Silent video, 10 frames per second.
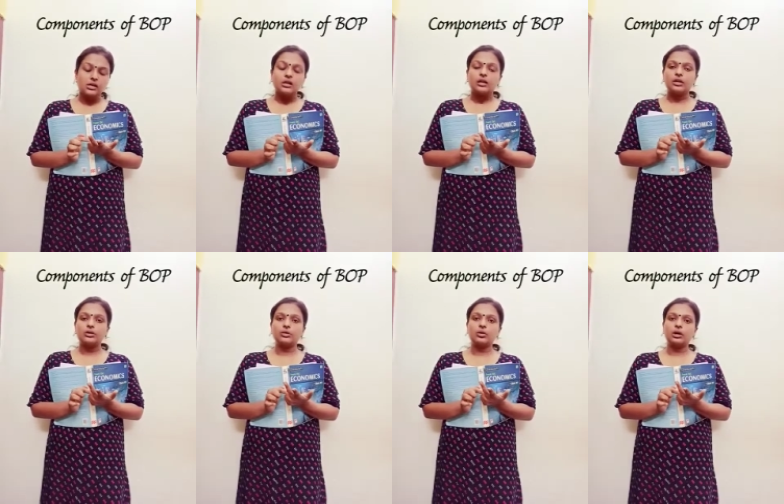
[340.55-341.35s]

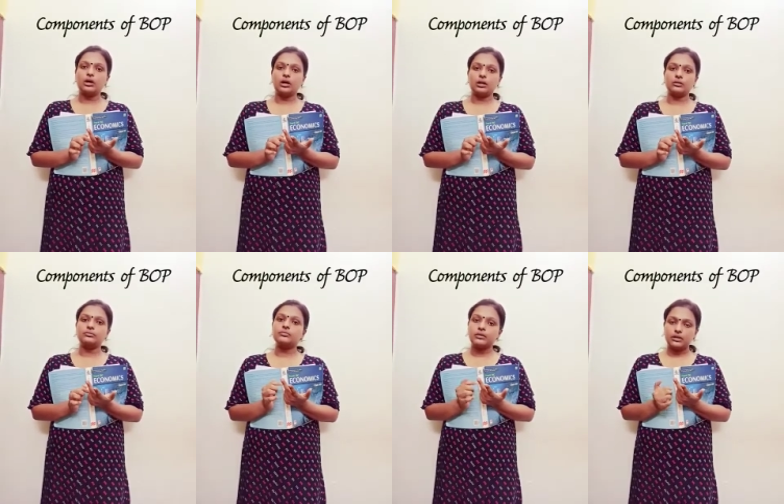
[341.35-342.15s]
you
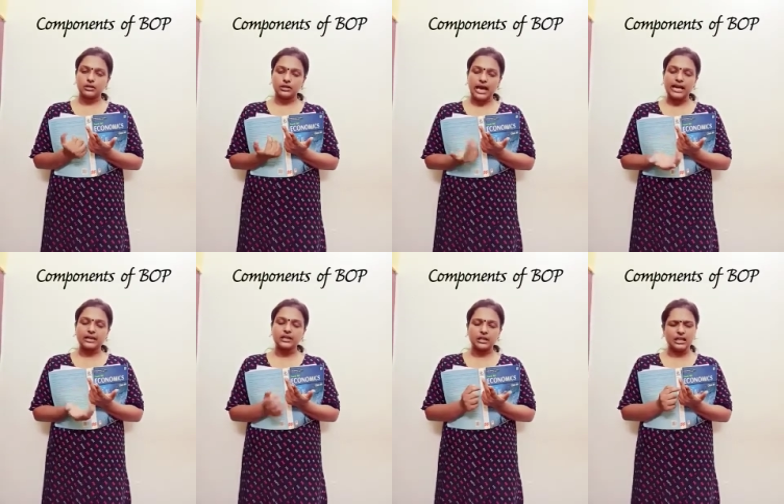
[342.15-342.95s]

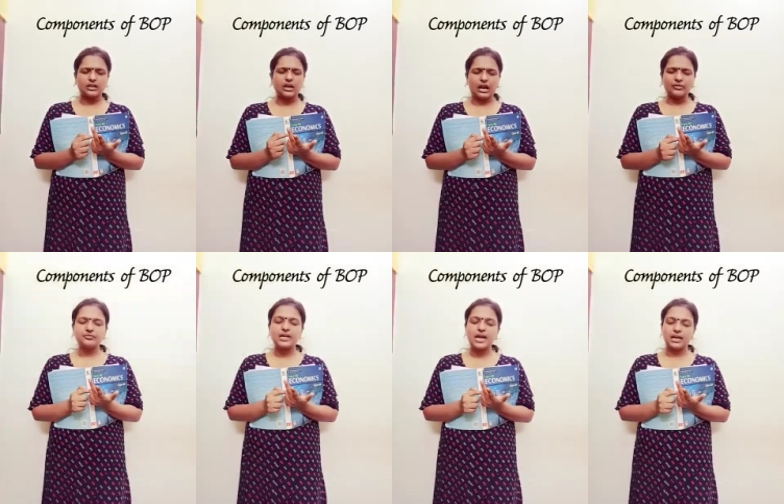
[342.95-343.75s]
direct like
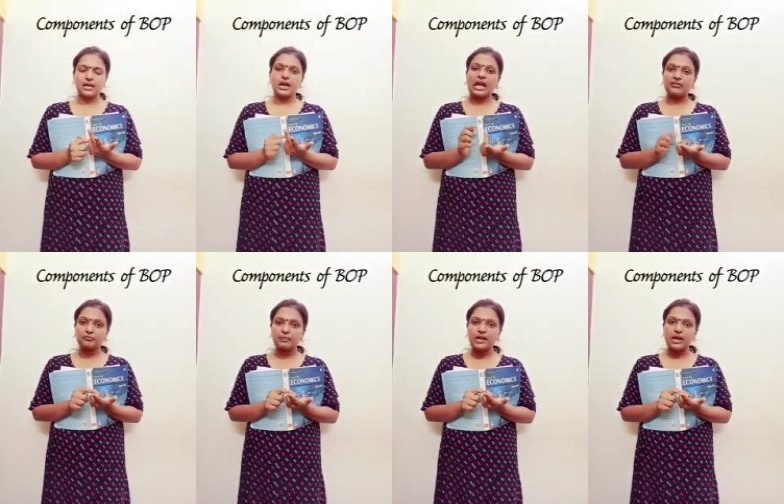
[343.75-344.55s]
FDI,
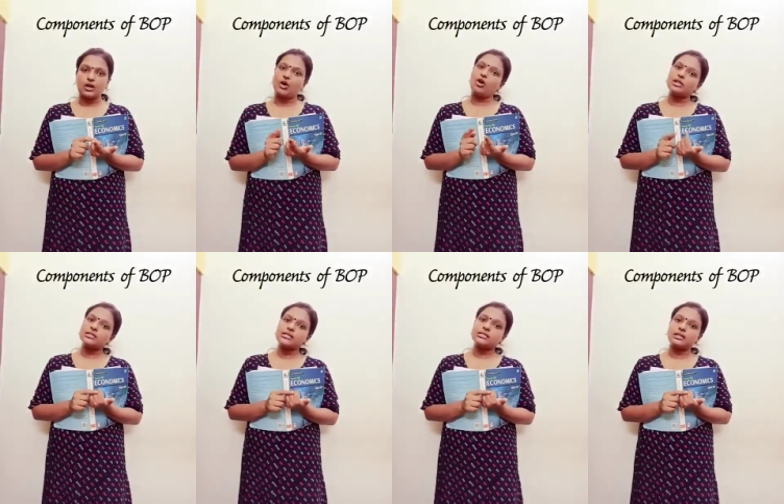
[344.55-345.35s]
FPI, all
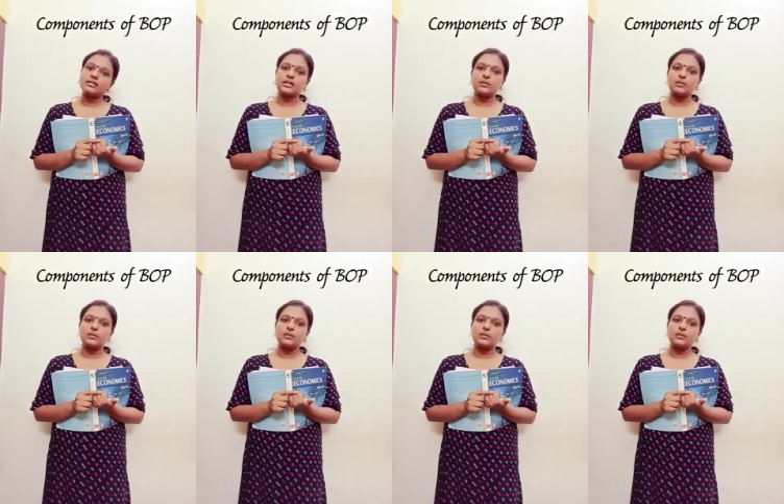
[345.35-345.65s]
such things comes